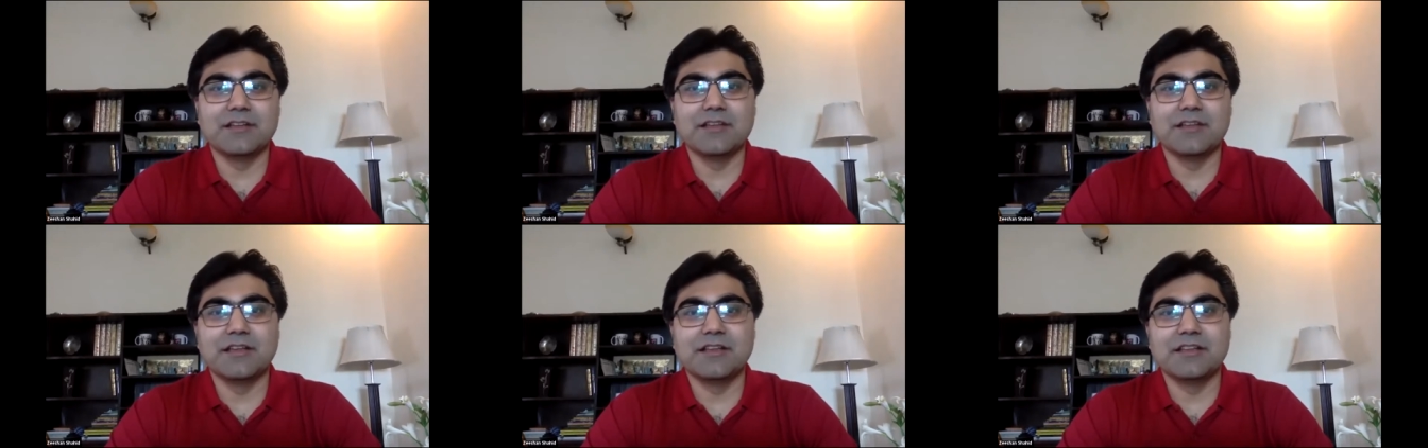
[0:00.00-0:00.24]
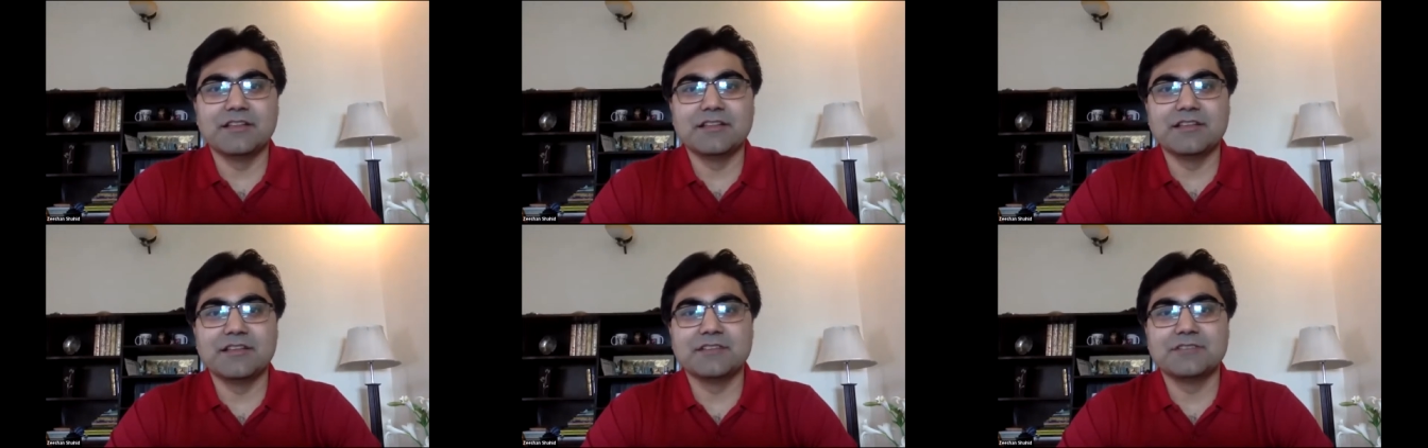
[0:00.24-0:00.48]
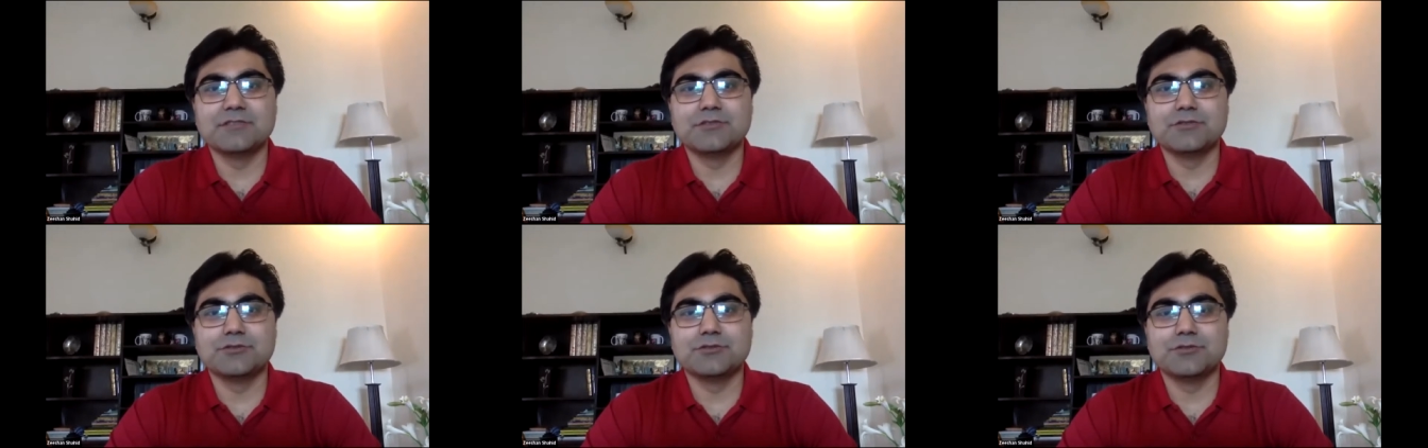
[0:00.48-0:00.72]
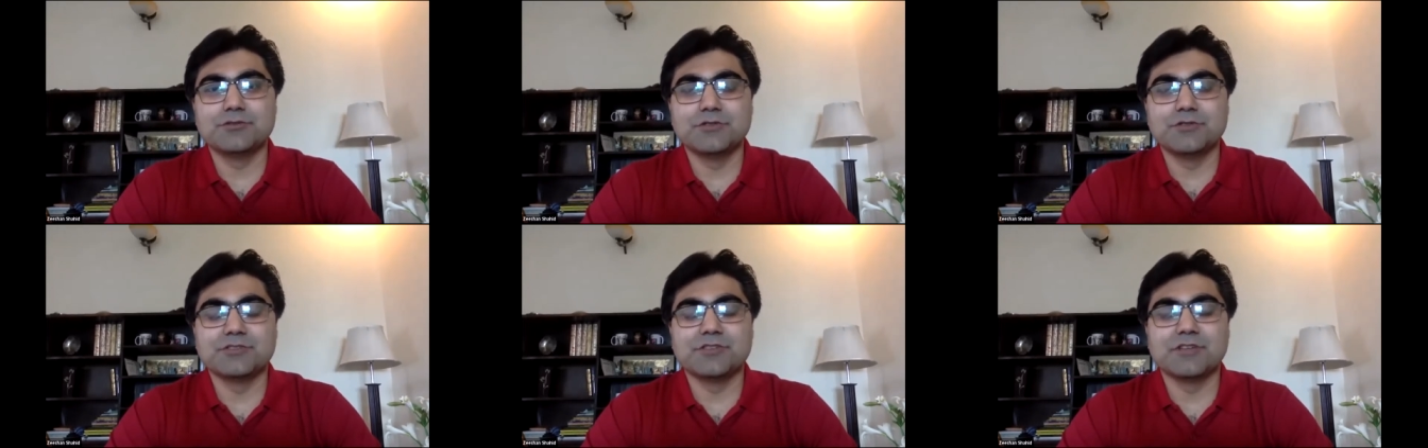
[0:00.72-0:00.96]
in this
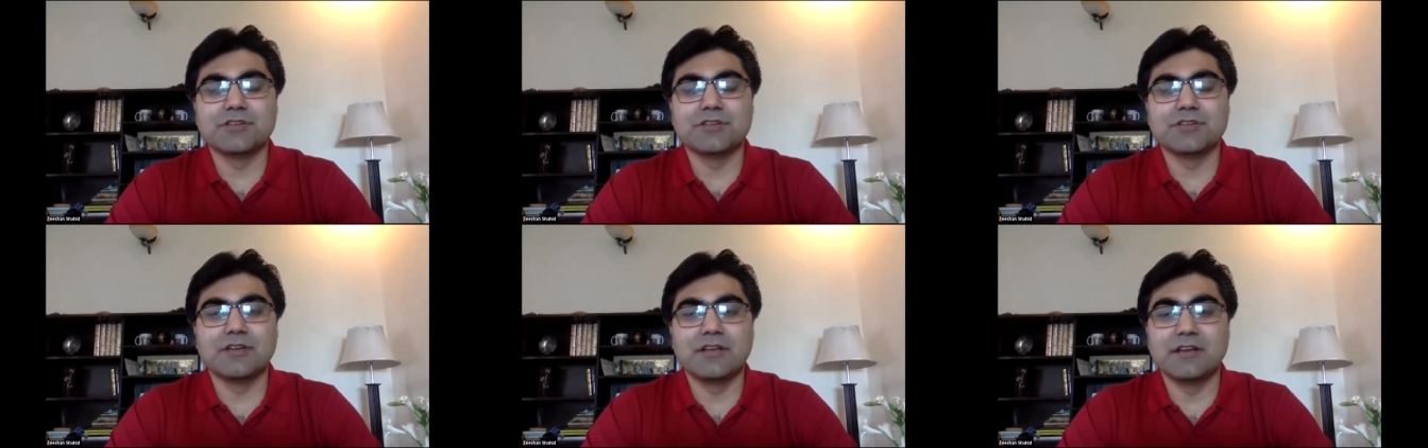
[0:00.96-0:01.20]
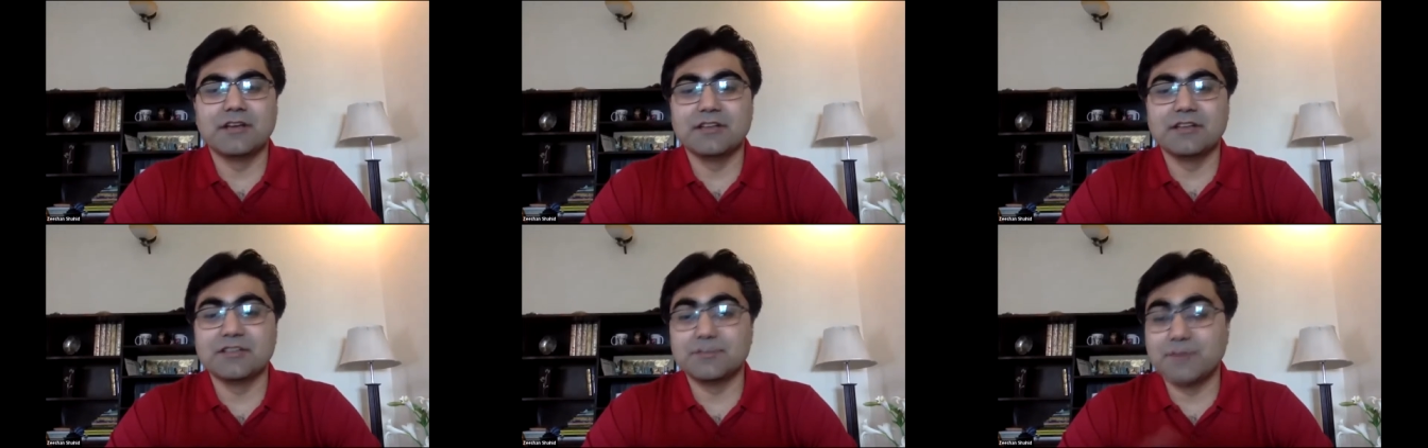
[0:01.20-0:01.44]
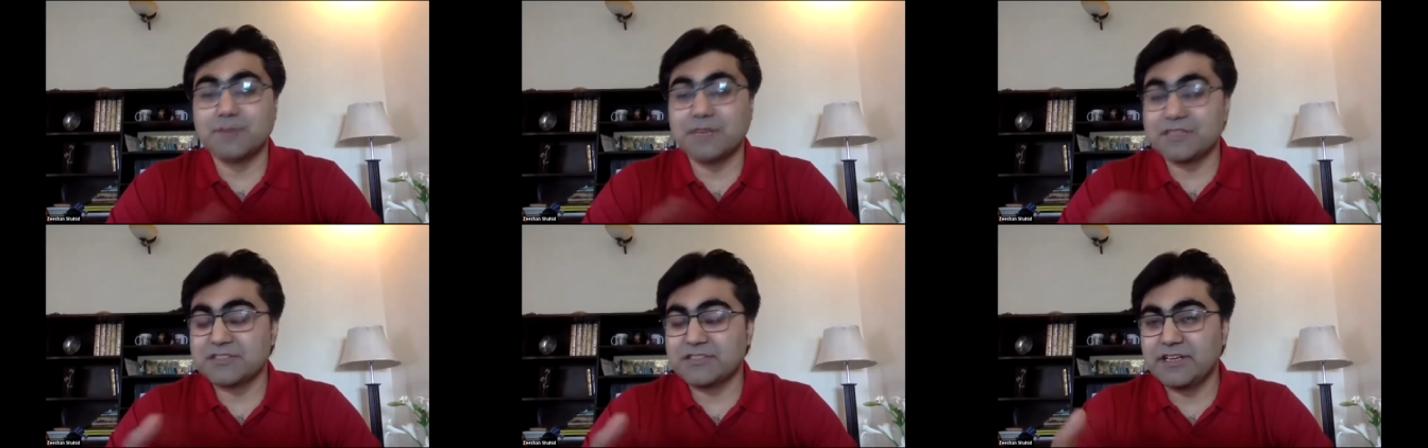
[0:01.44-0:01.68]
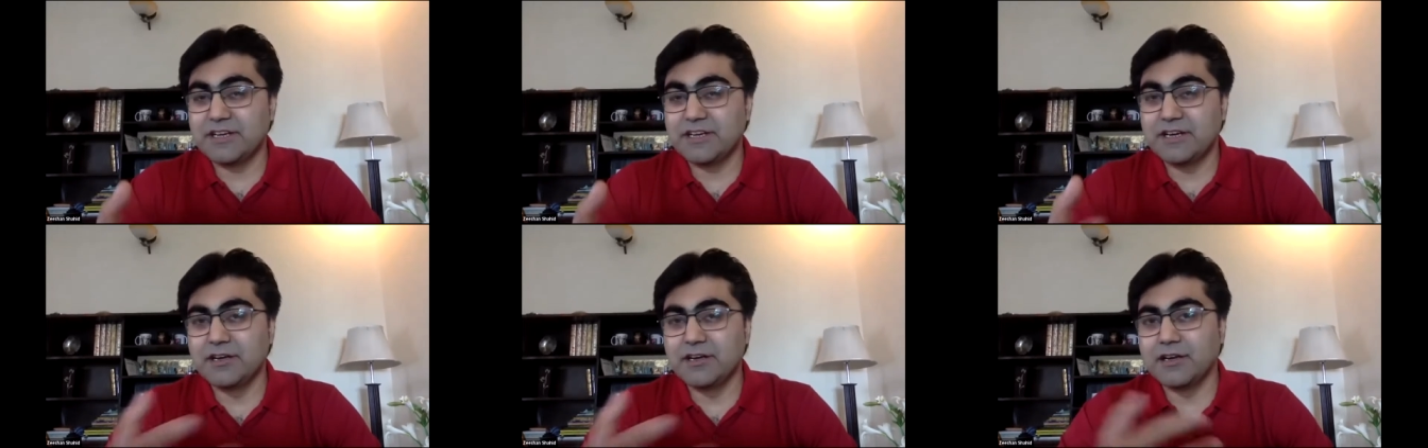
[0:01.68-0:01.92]
situation, and
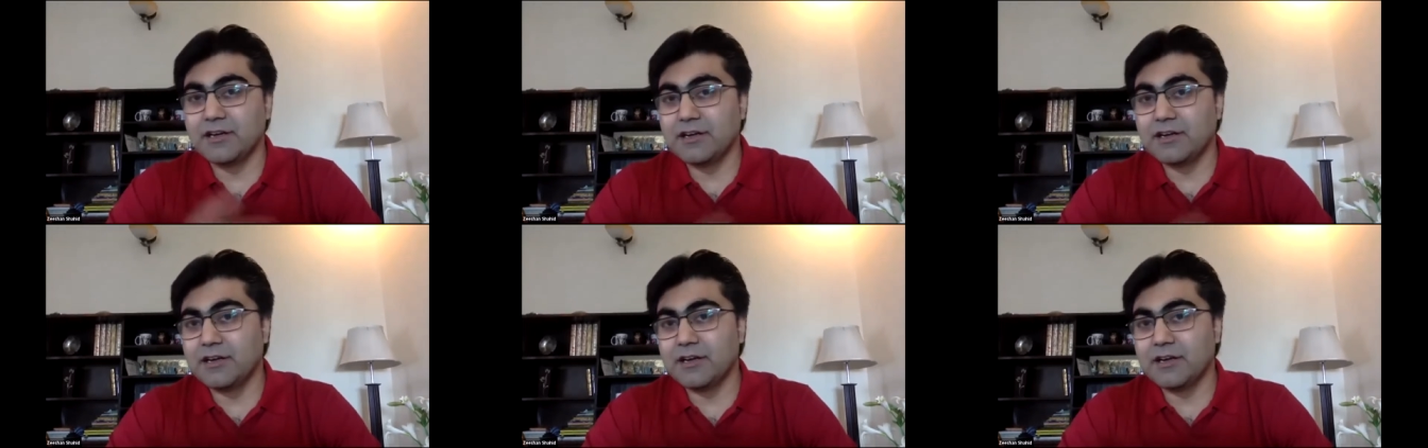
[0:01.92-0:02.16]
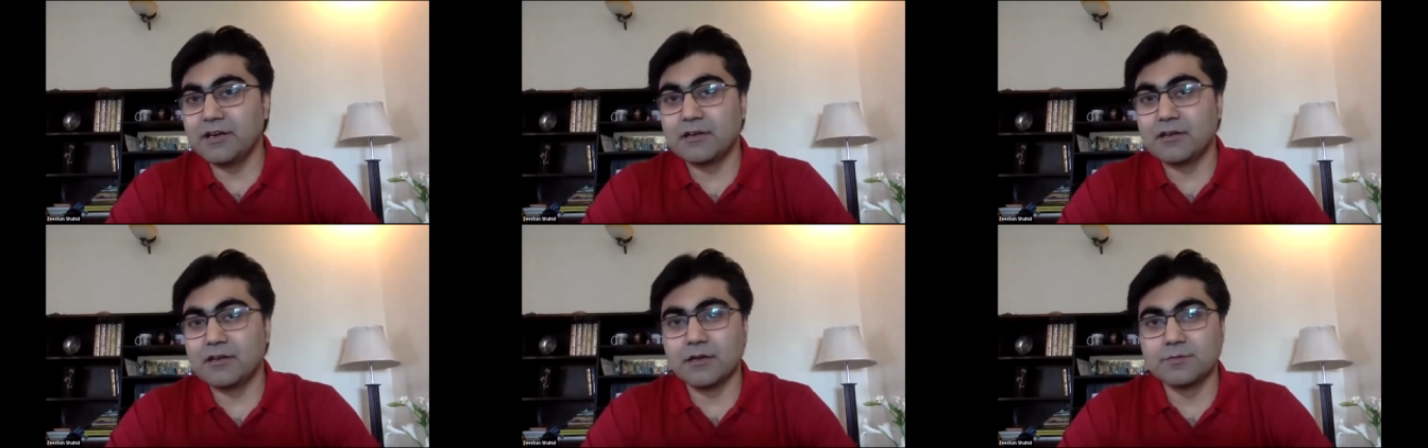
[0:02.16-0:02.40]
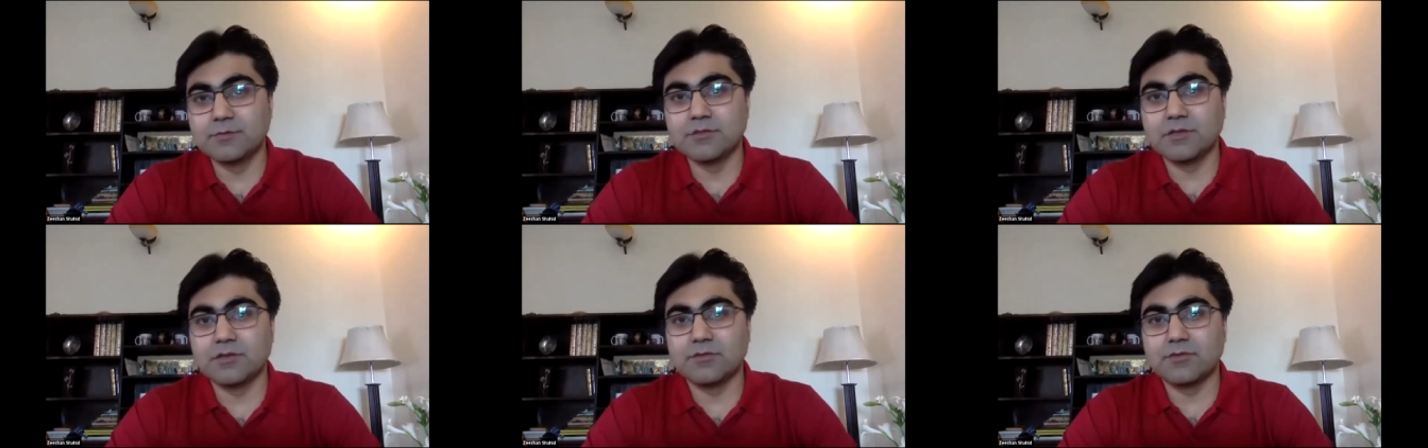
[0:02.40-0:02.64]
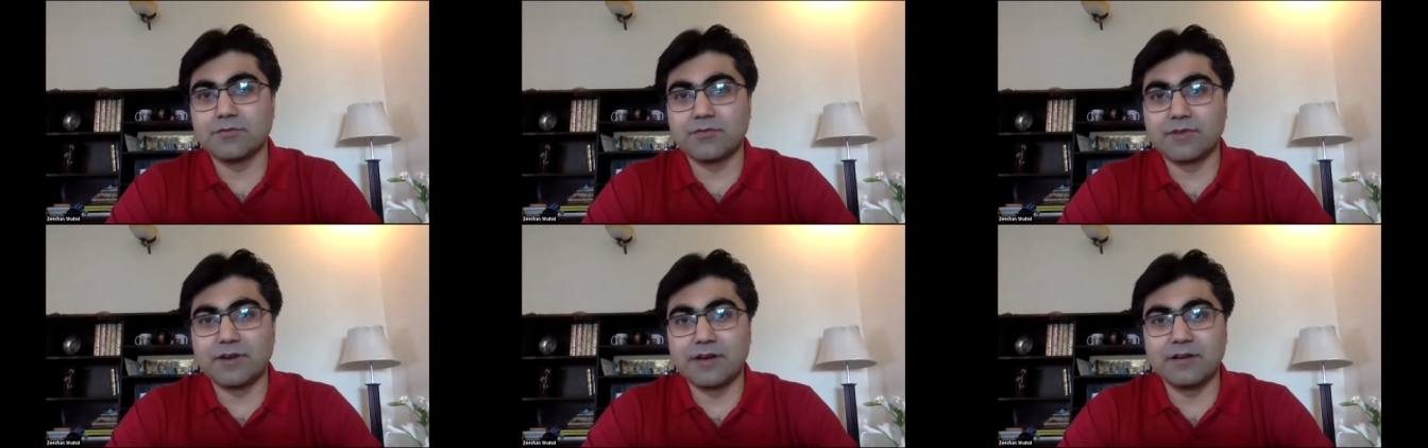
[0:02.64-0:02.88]
especially in, in terms
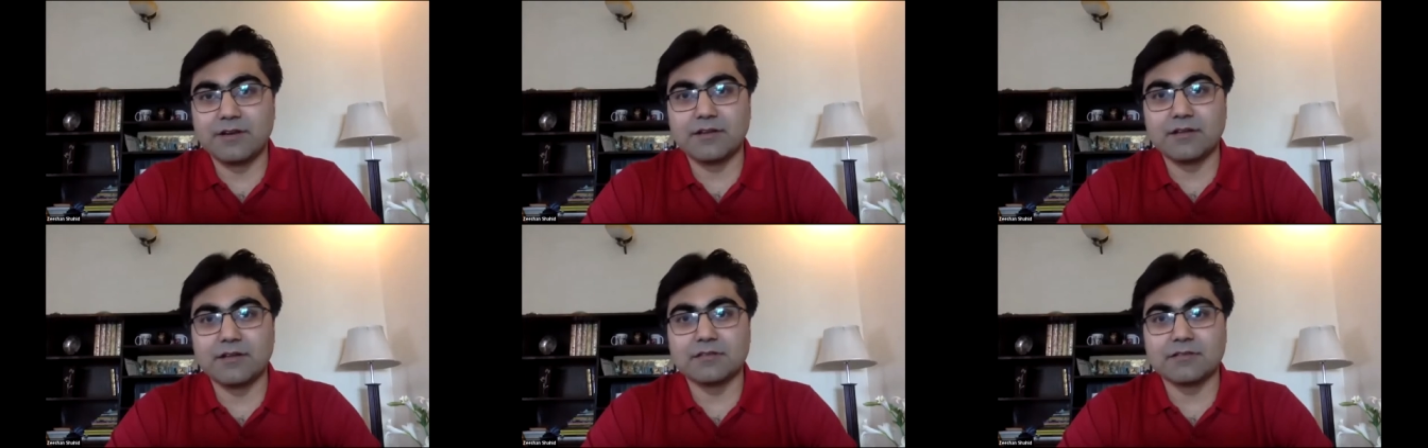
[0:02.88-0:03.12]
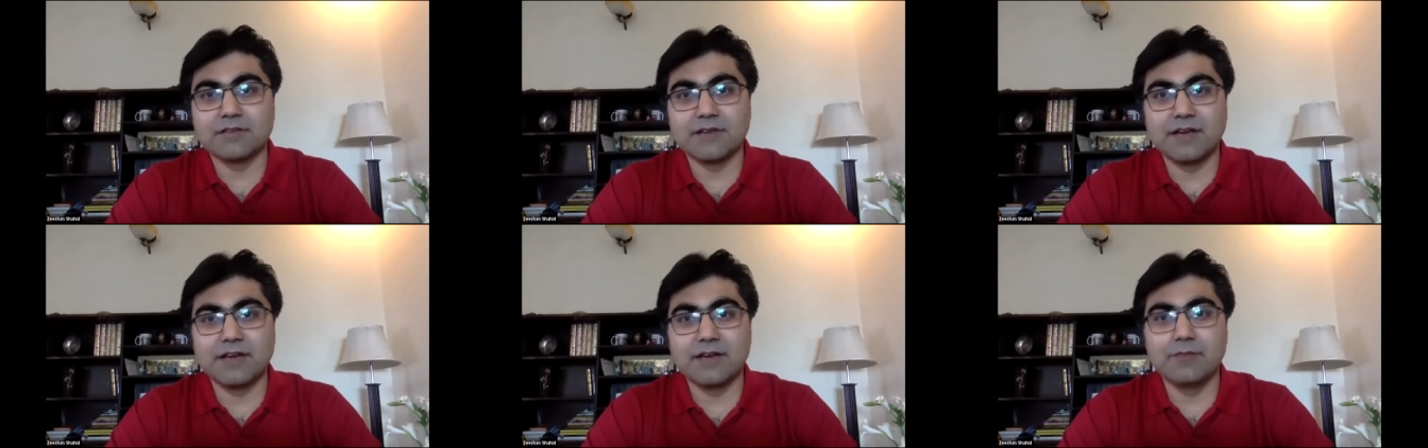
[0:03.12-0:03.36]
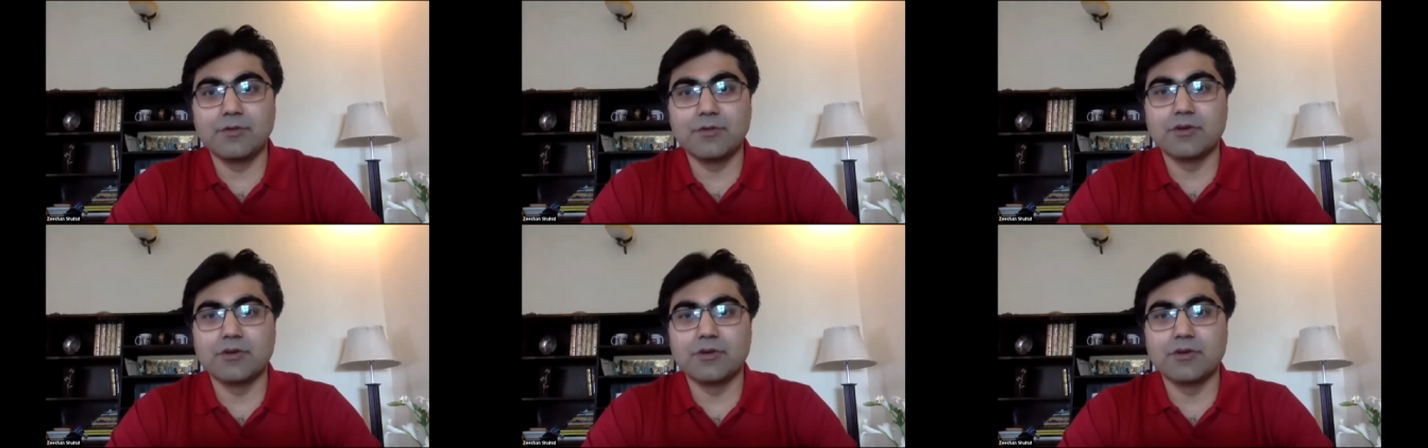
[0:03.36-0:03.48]
of rentals, right?